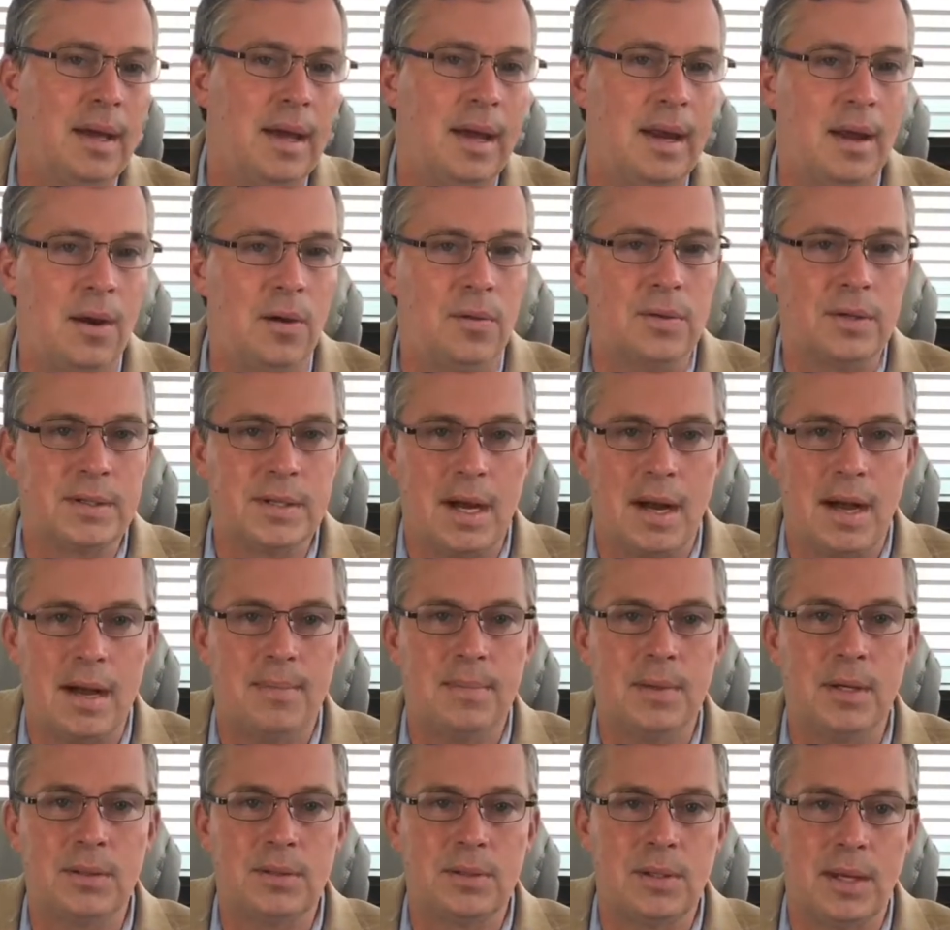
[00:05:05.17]
And over
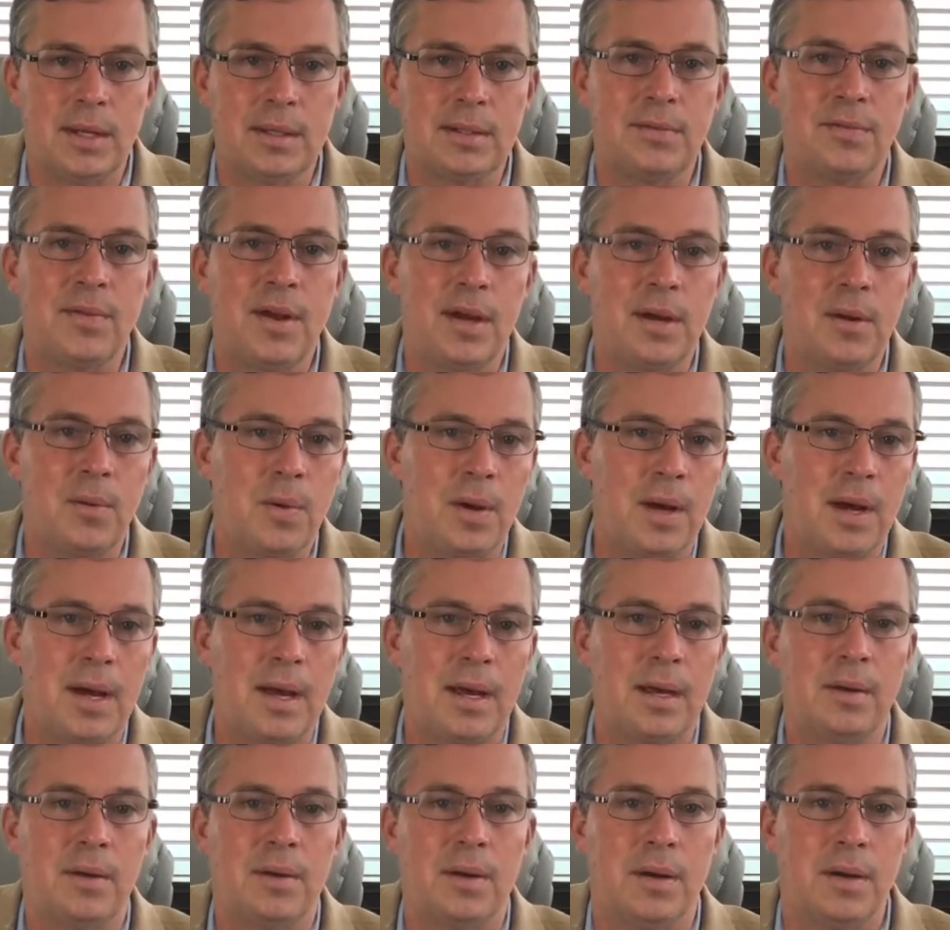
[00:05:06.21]
time, those things fade
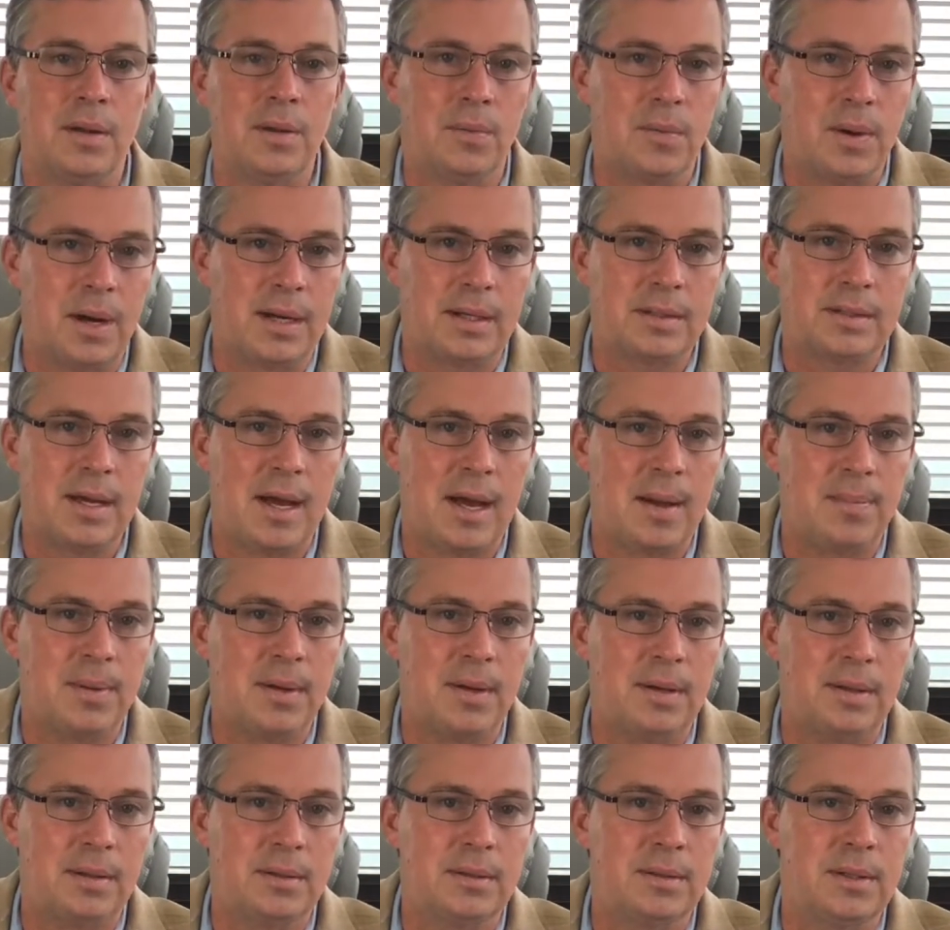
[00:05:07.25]
away, or other wrecks
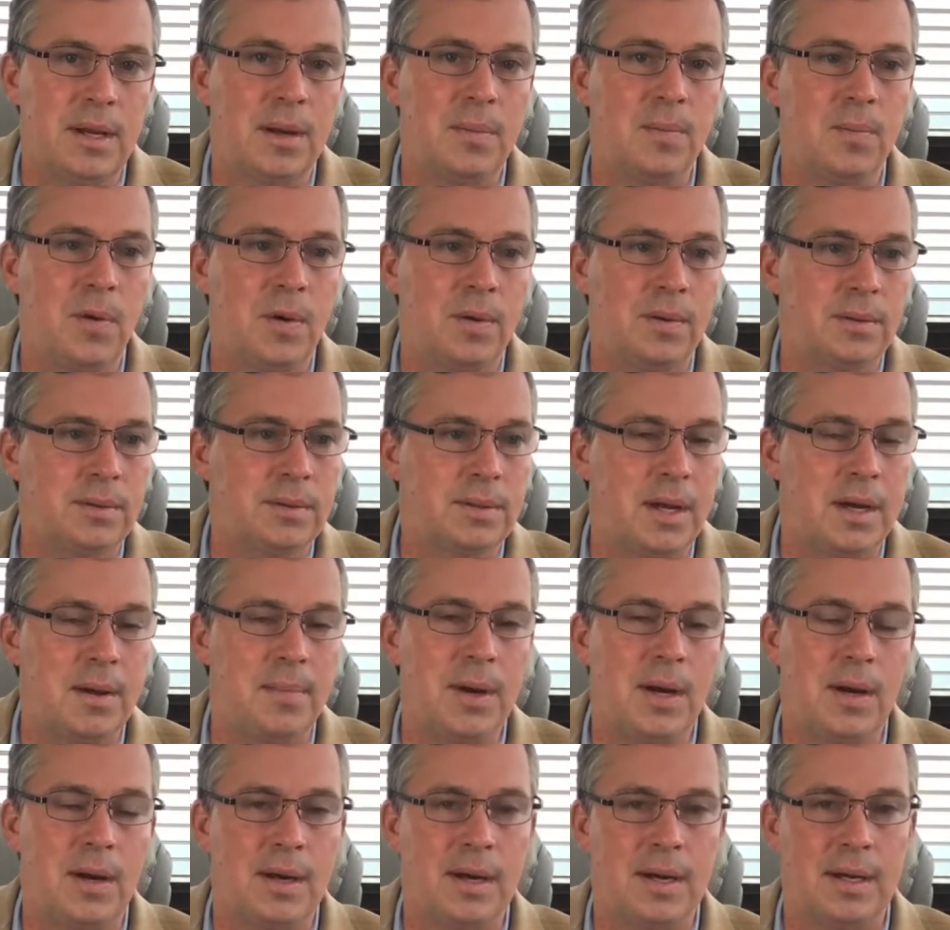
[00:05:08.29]
happen in the
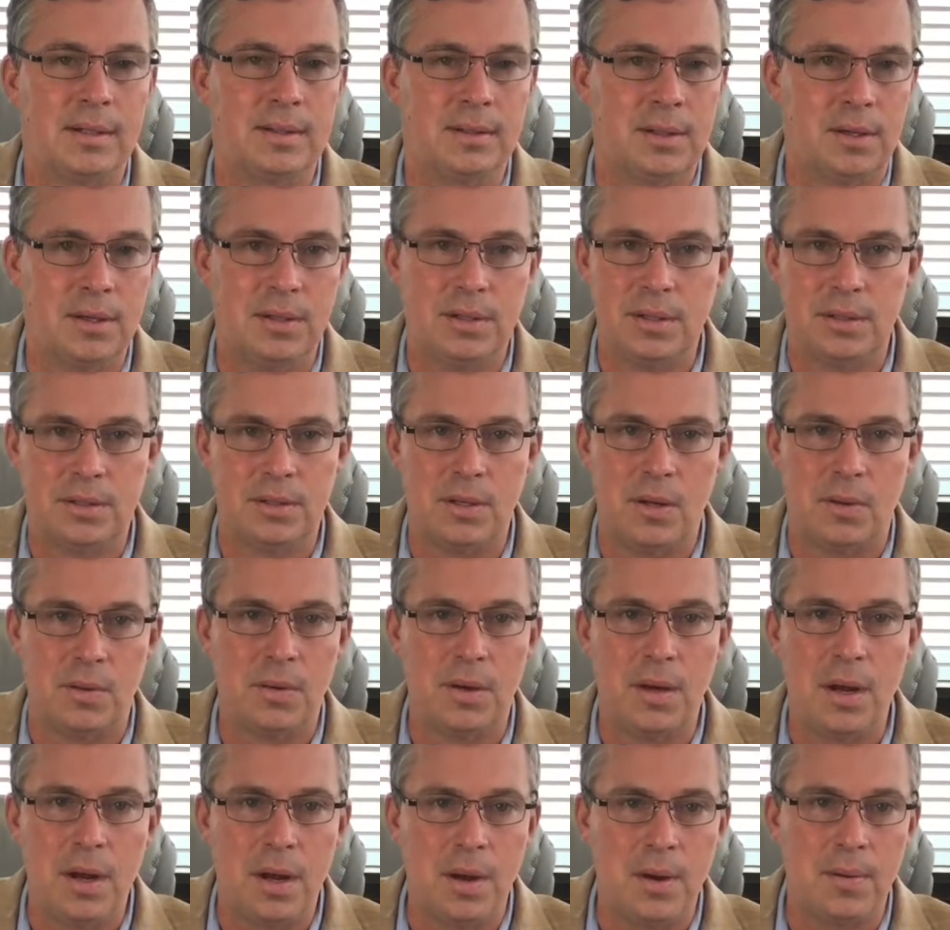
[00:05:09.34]
same area. So you just
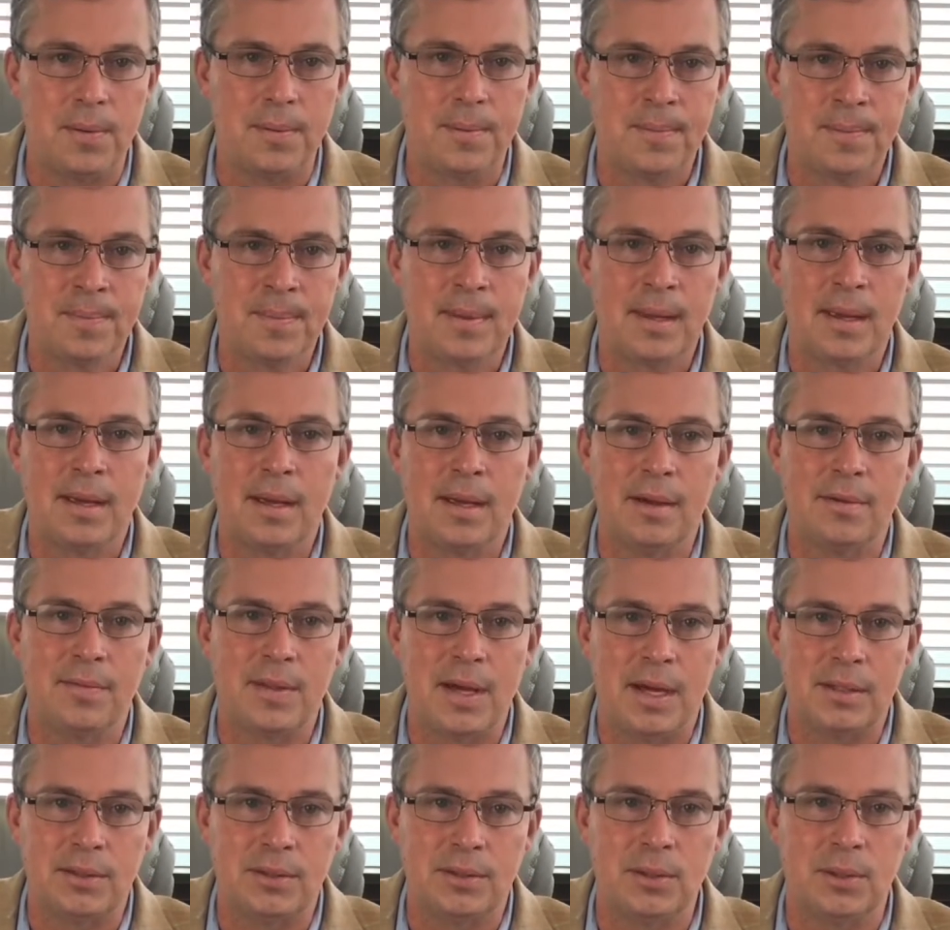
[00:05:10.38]
don't know if
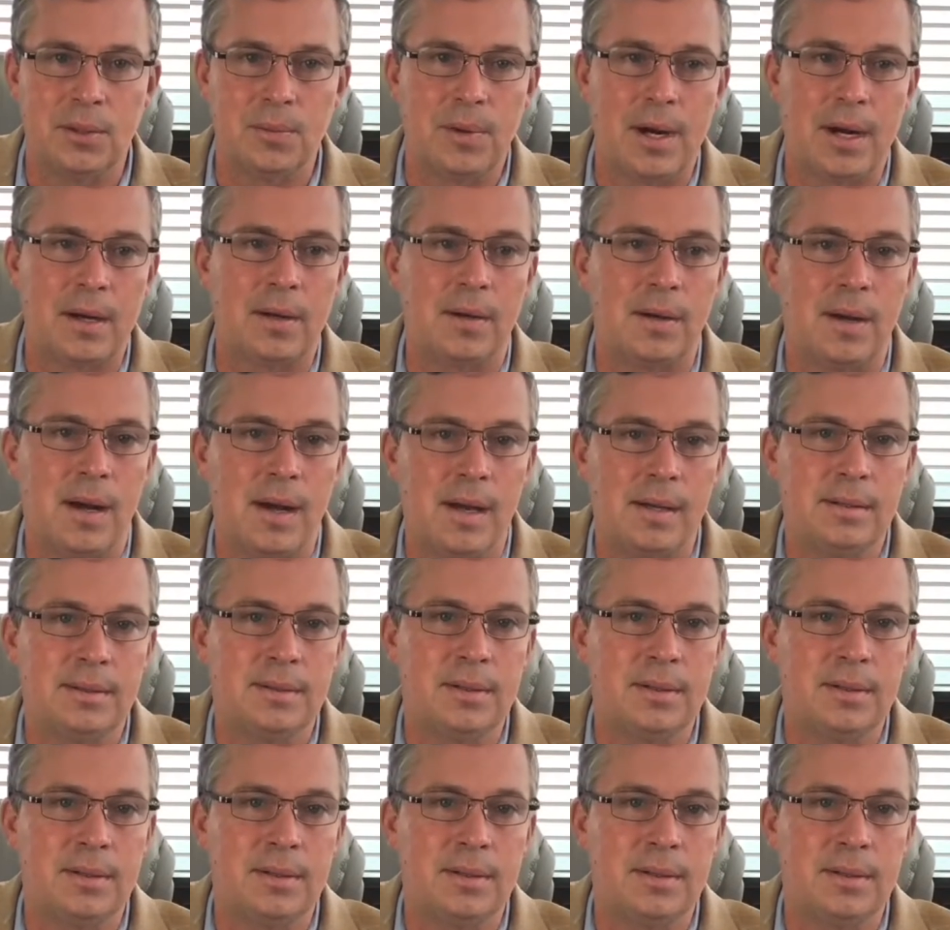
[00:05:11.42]
that's your wreck or not.